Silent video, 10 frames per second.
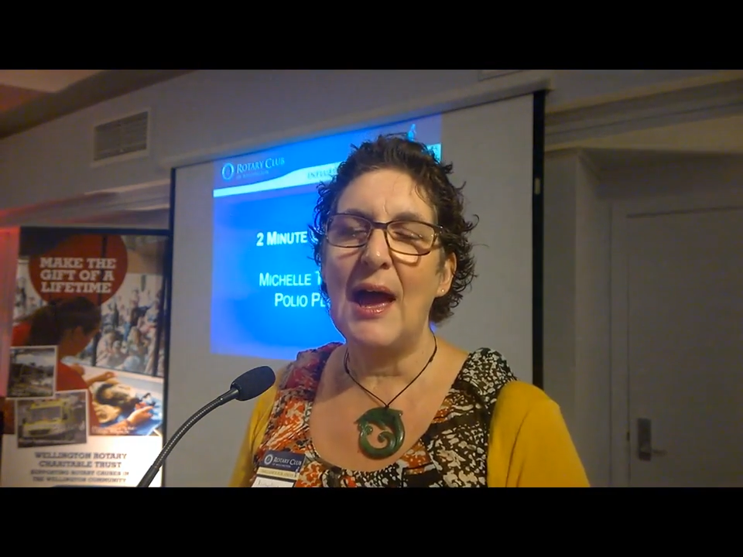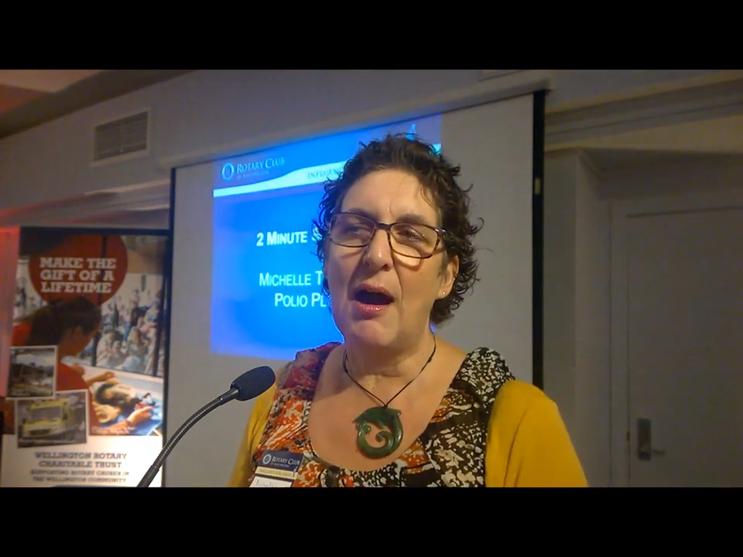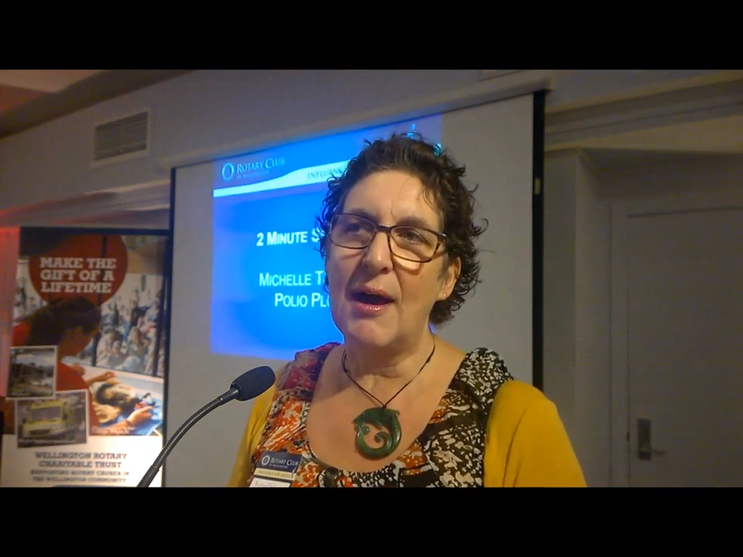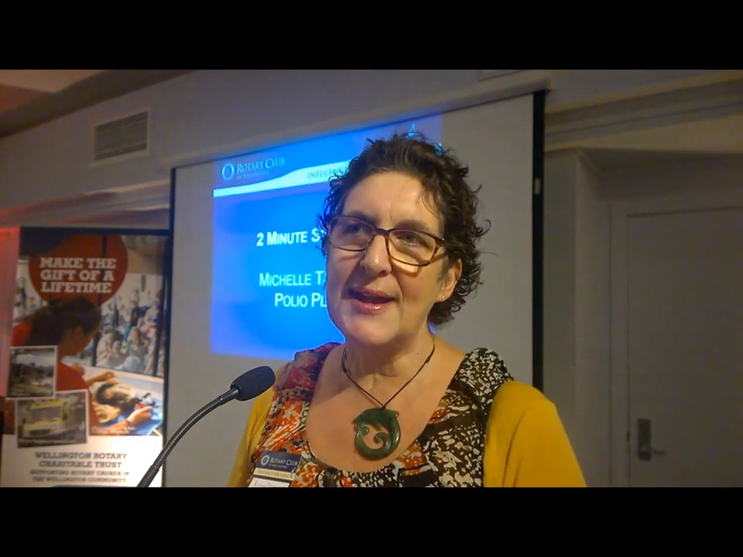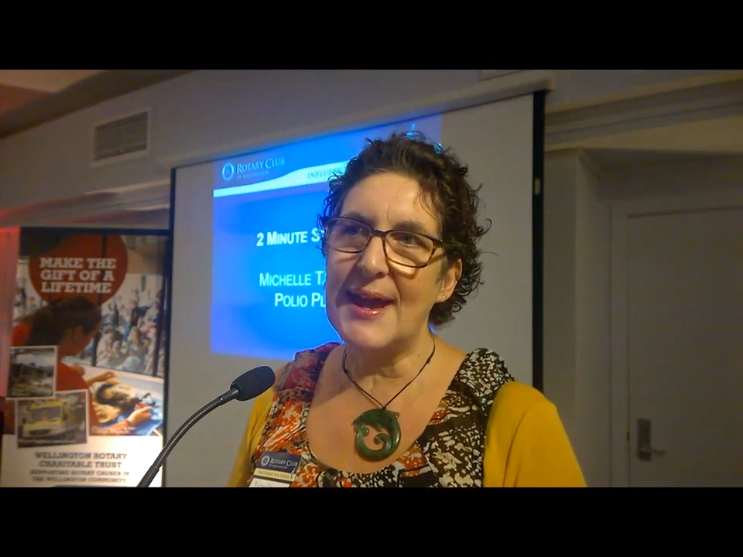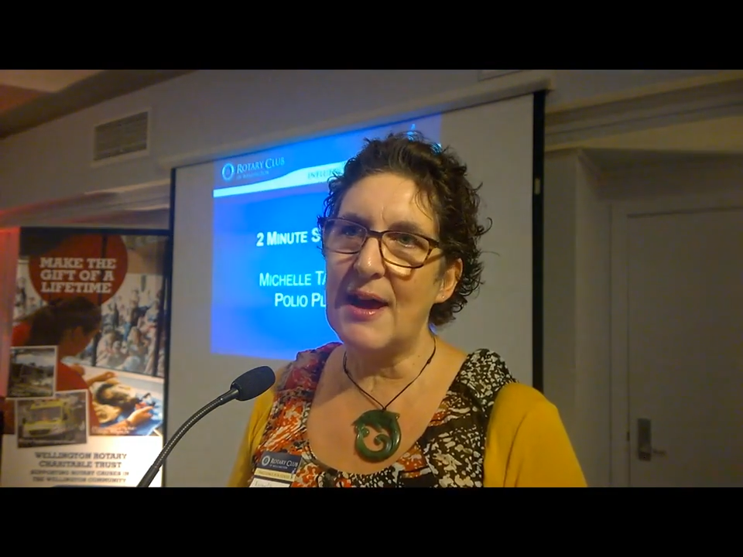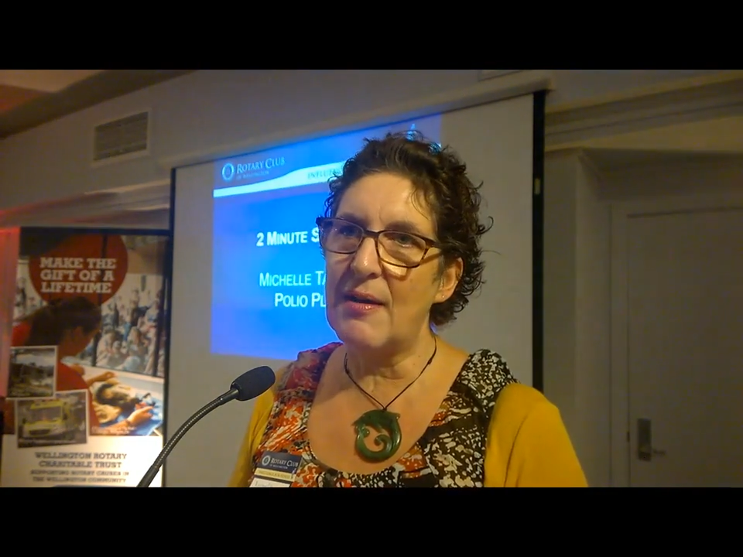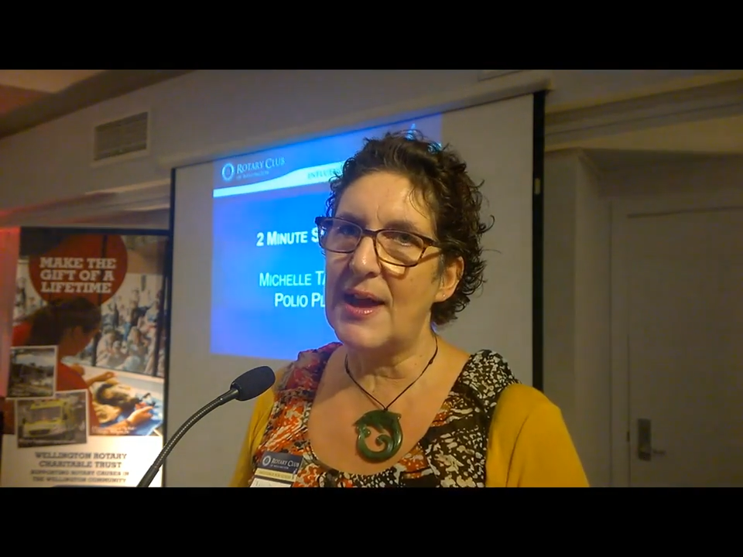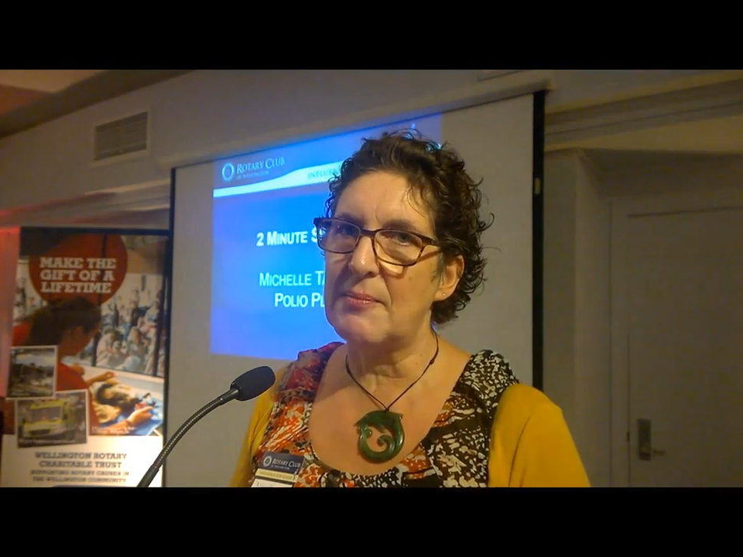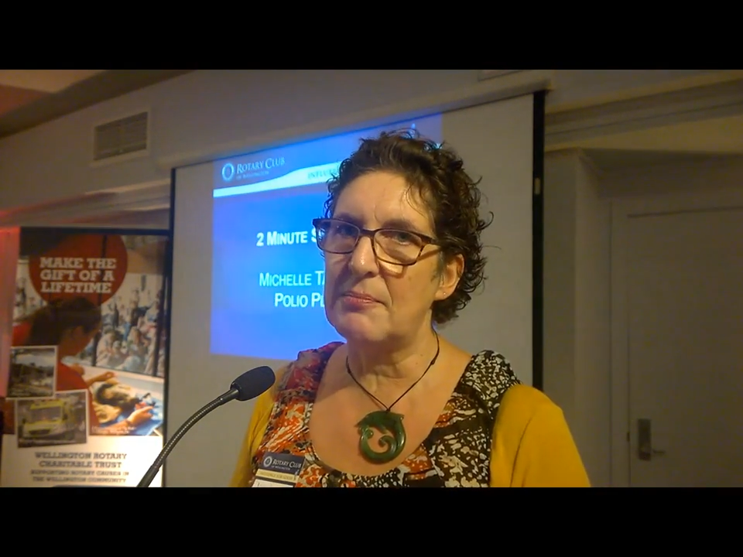I
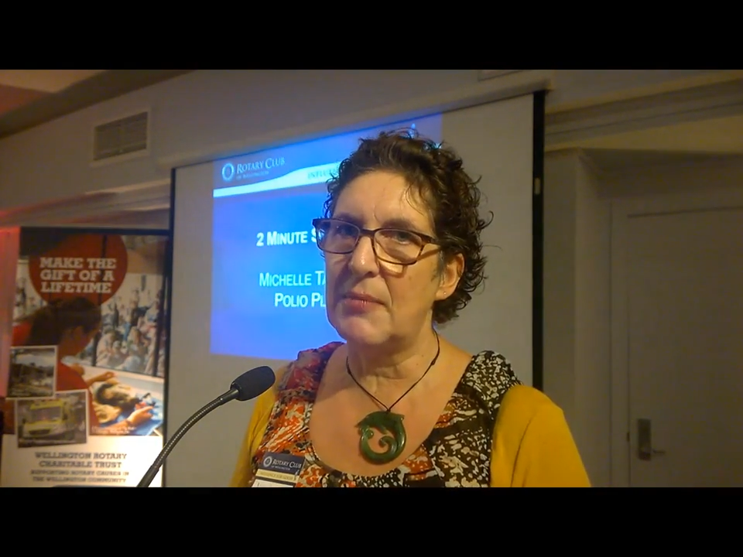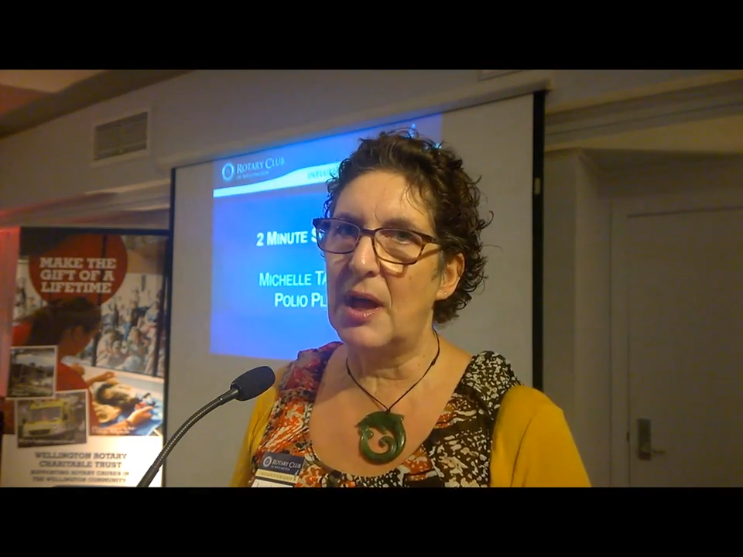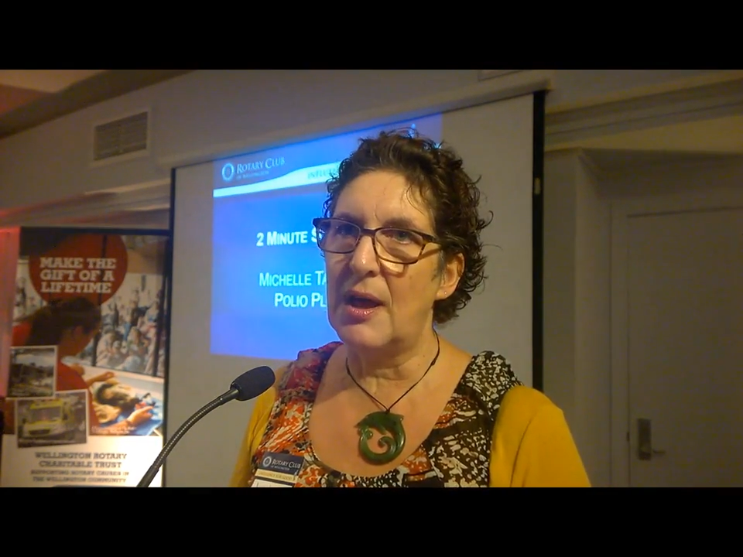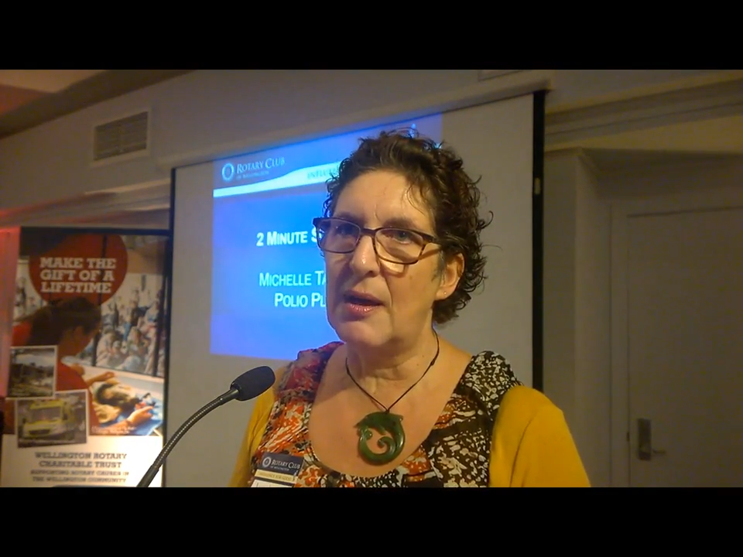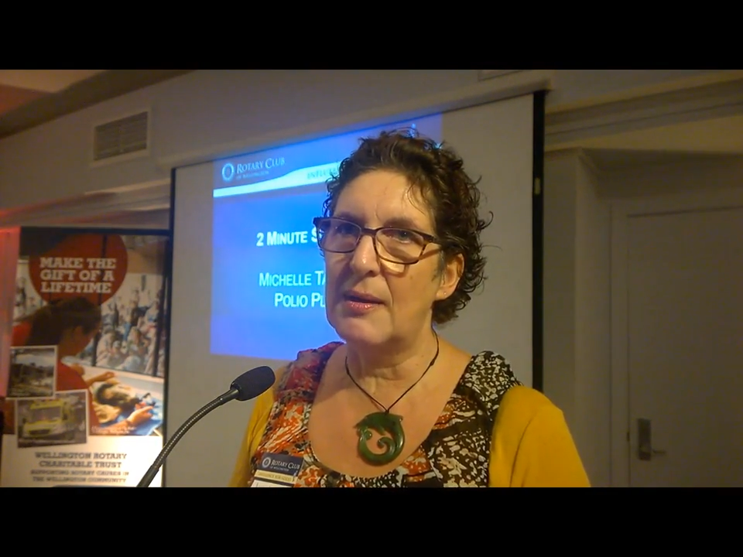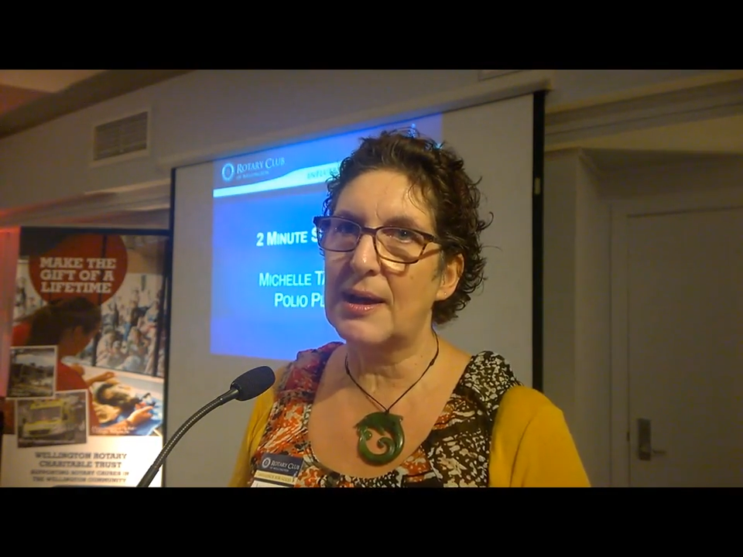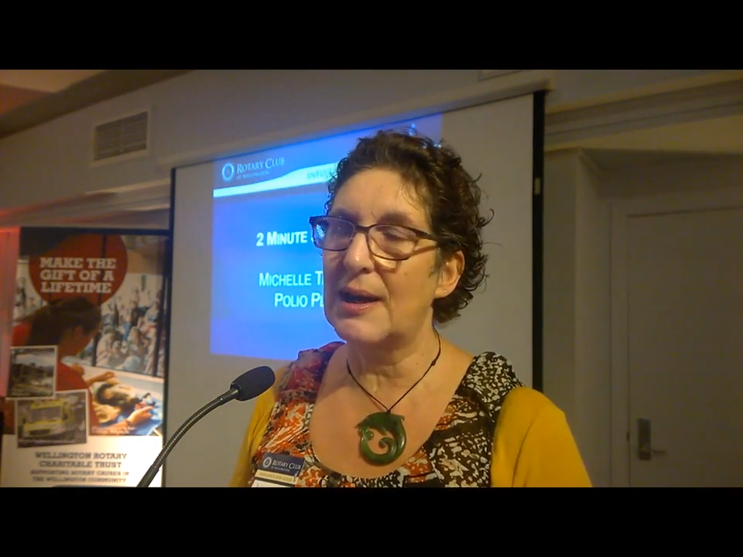now am a